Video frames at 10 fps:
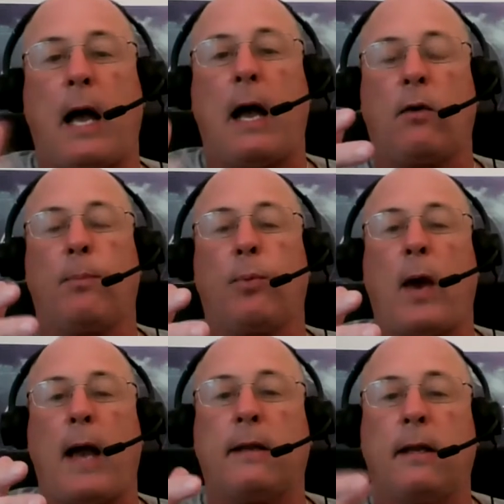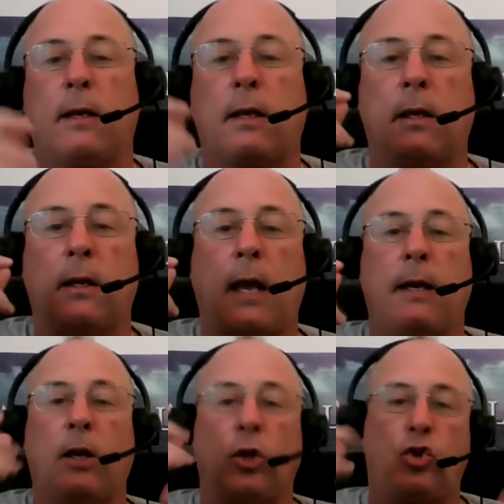chiropractic and
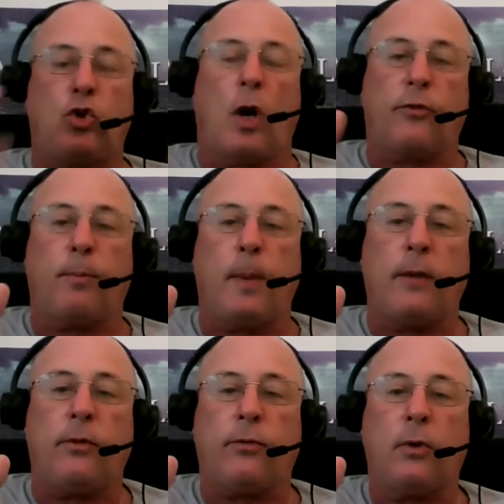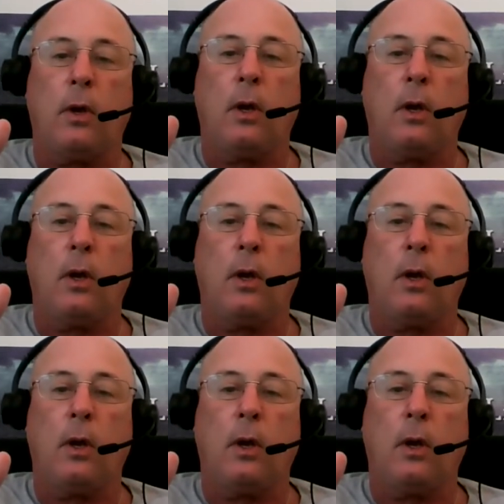getting adjustments.